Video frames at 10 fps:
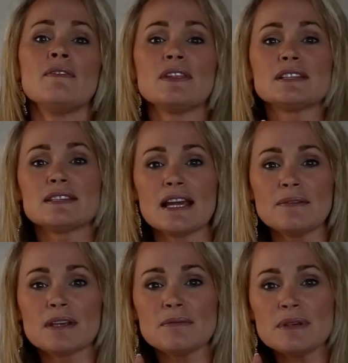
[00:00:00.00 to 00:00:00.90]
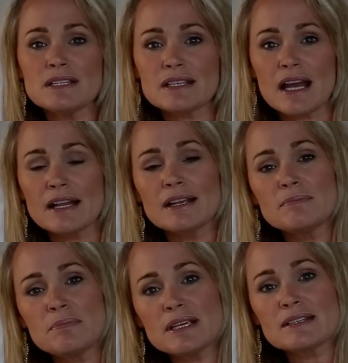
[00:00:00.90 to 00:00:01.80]
The same can be said
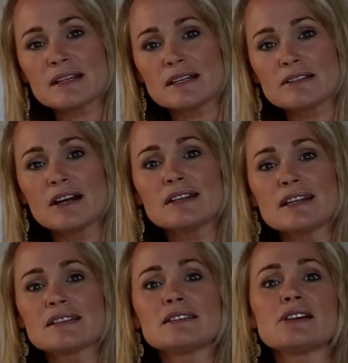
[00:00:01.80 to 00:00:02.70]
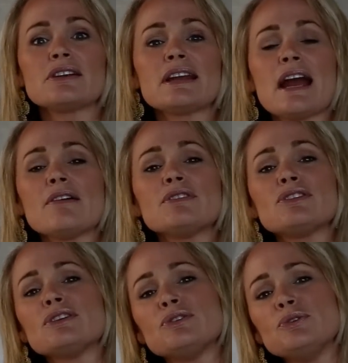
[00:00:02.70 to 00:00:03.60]
in business. Not necessarily
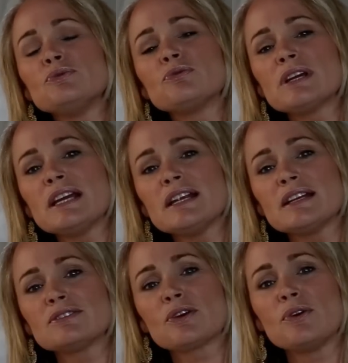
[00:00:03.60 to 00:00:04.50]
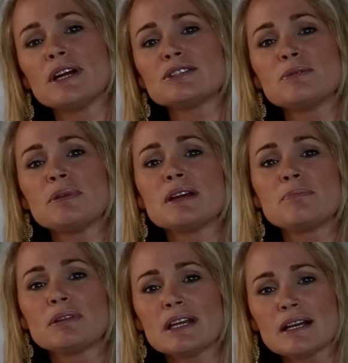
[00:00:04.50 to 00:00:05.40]
everything you read is going to be
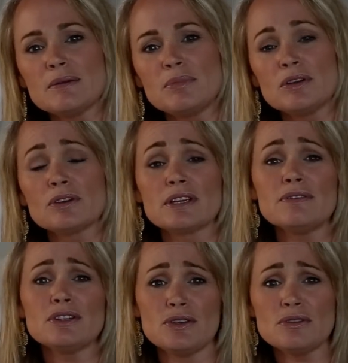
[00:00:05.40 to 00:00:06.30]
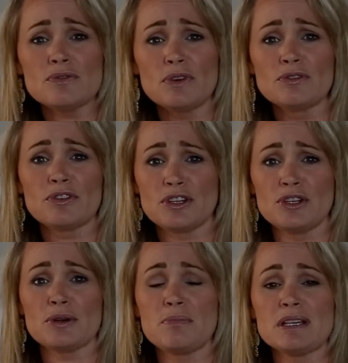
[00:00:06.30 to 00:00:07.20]
applicable or even useful for
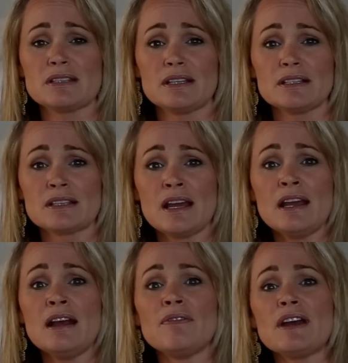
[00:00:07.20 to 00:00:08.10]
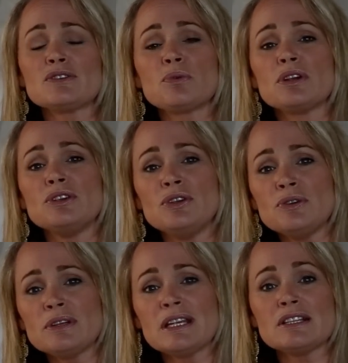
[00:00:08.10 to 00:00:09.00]
your business. That's where
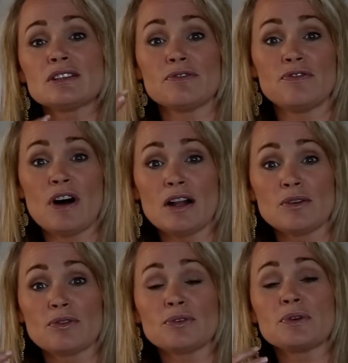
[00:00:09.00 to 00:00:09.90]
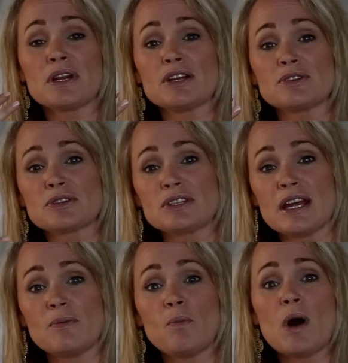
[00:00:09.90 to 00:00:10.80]
you need to follow through and
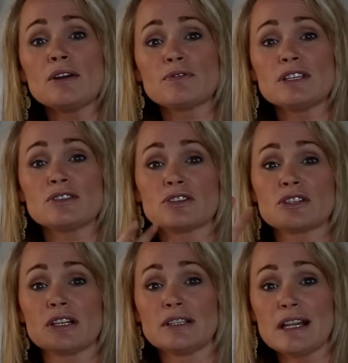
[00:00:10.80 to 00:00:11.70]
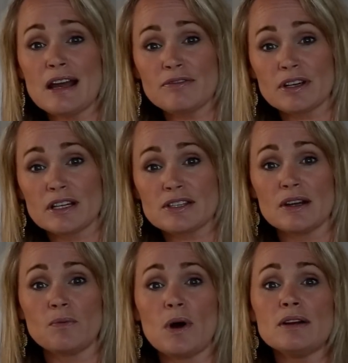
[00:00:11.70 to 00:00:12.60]
understand what research to leverage
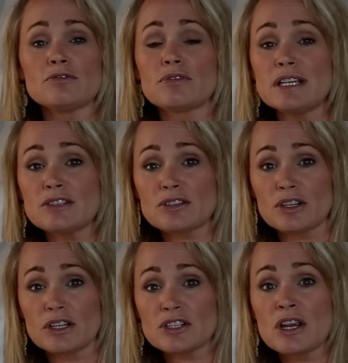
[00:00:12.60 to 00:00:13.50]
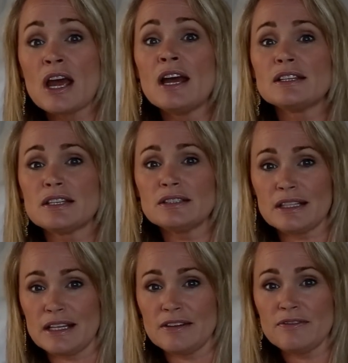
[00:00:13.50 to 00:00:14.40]
and what research to
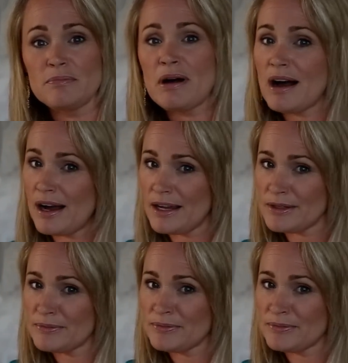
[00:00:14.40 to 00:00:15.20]
leave behind.